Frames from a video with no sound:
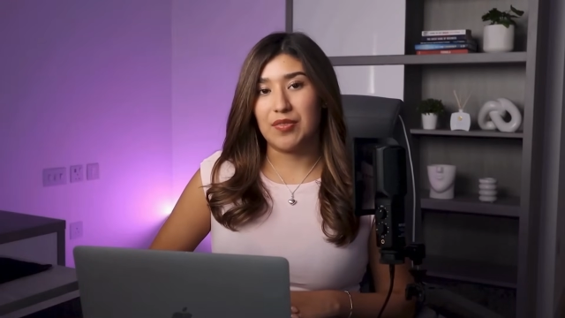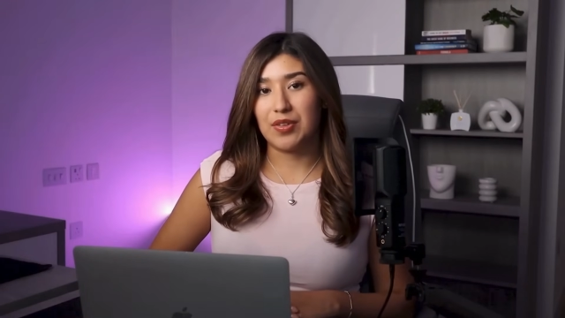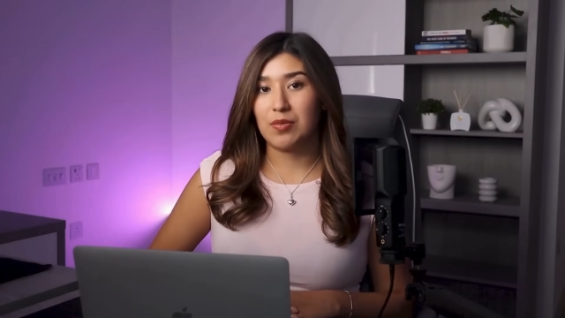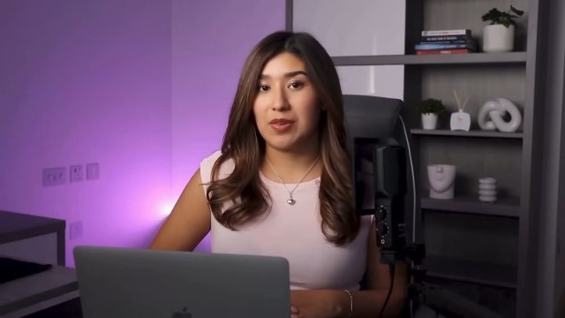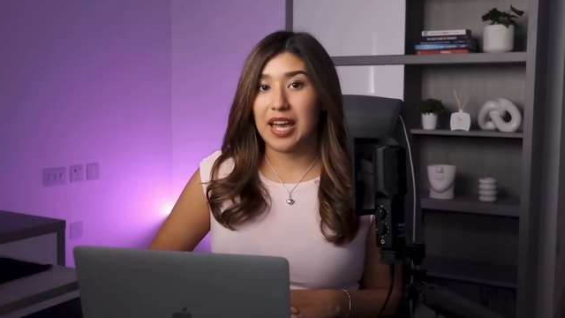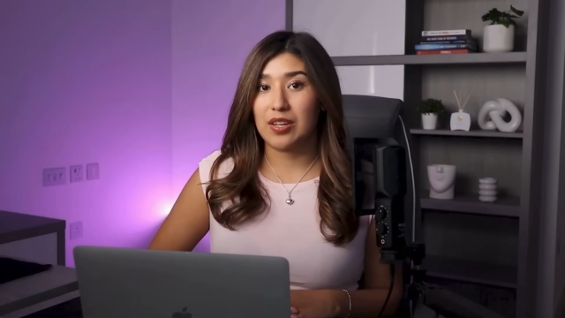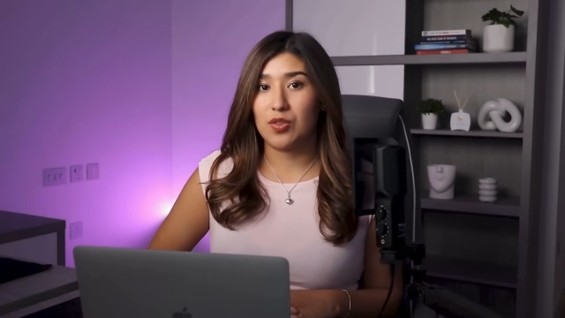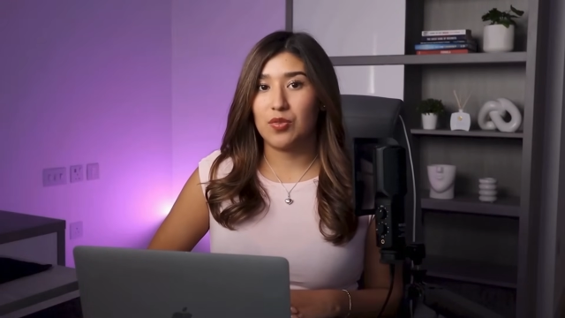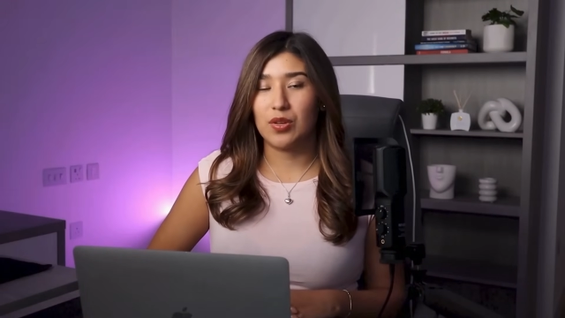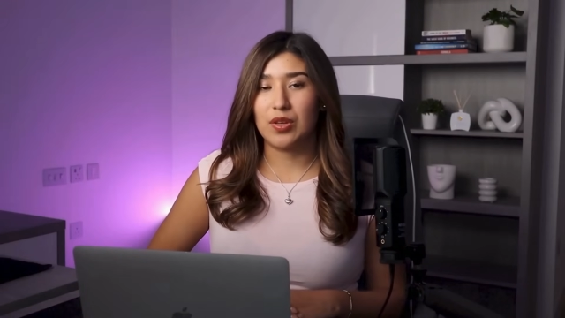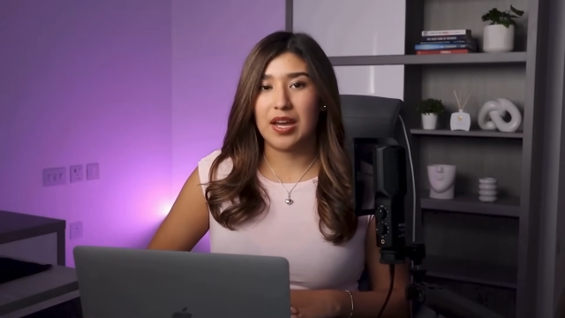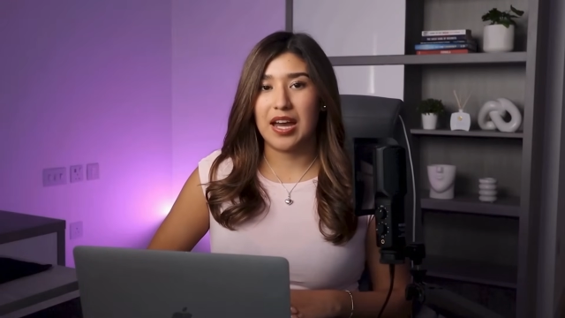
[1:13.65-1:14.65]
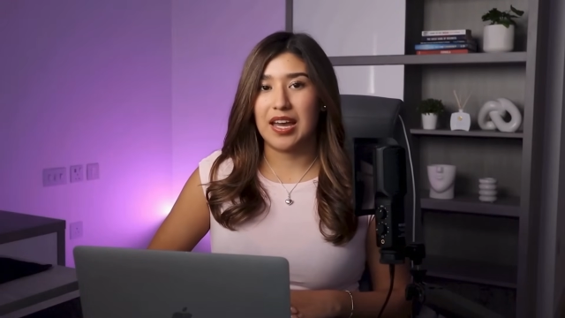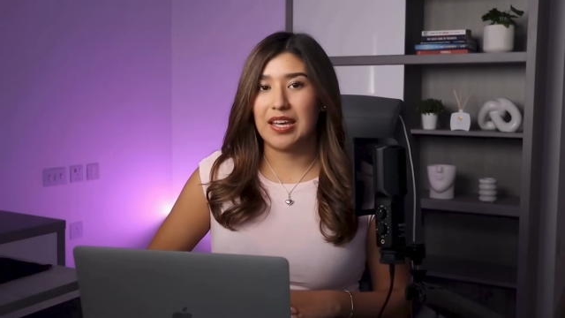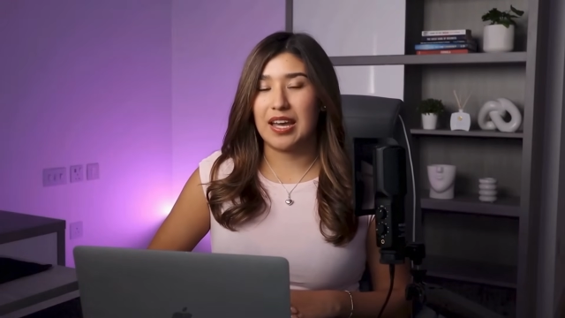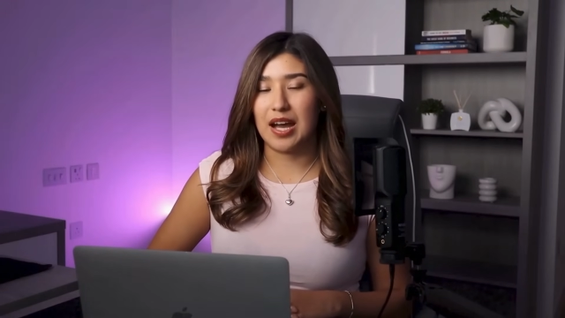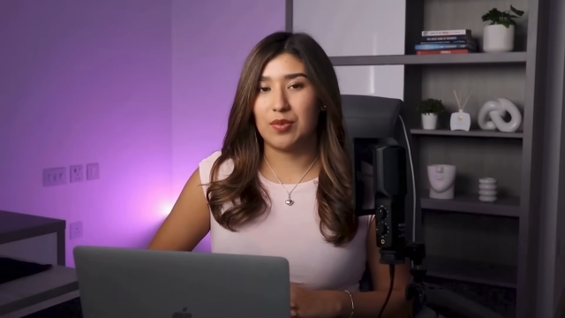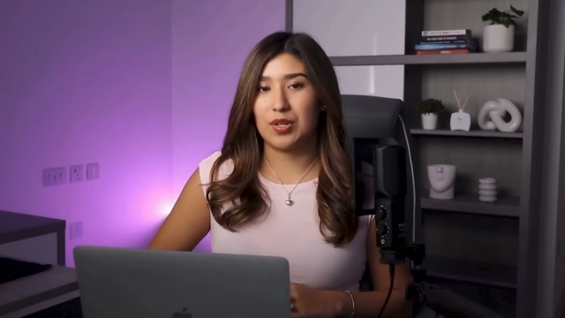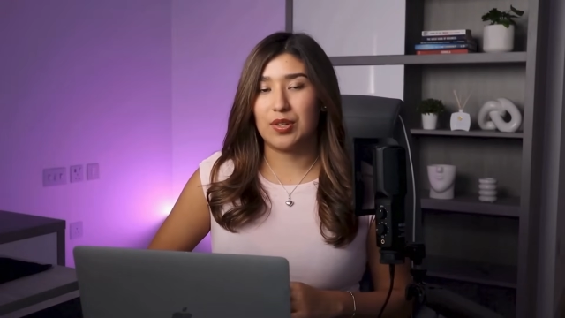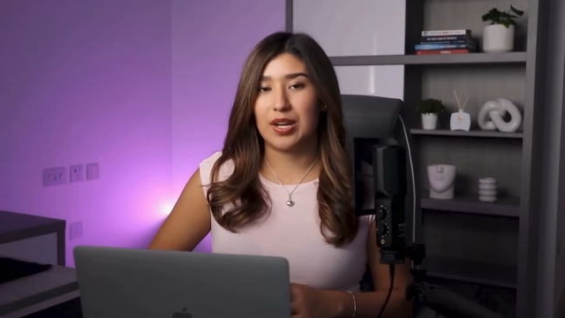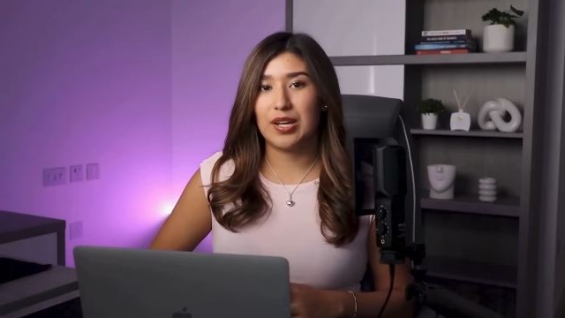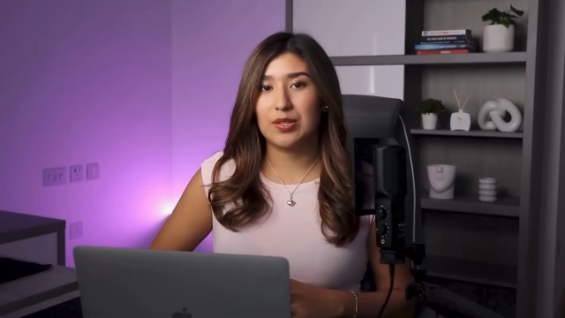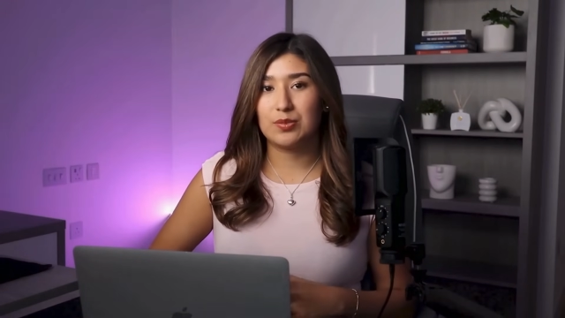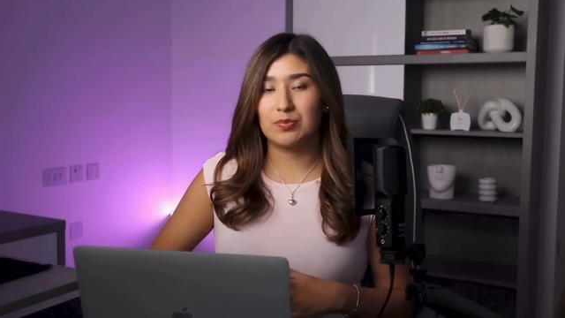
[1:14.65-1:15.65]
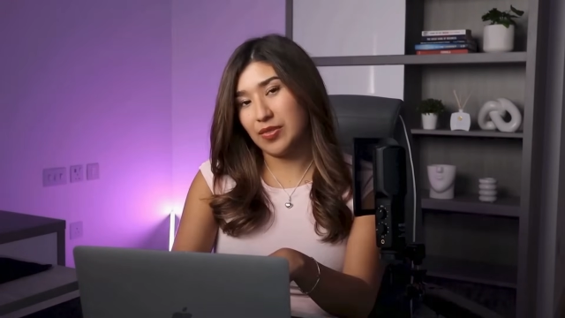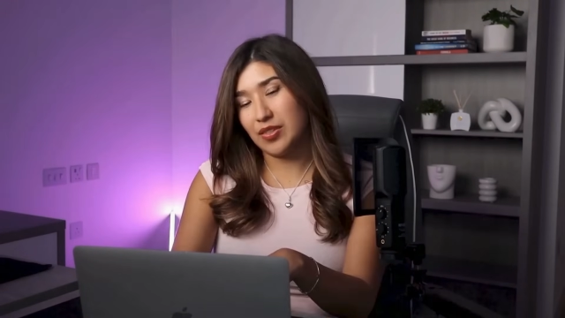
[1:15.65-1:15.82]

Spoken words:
feel natural and captivating.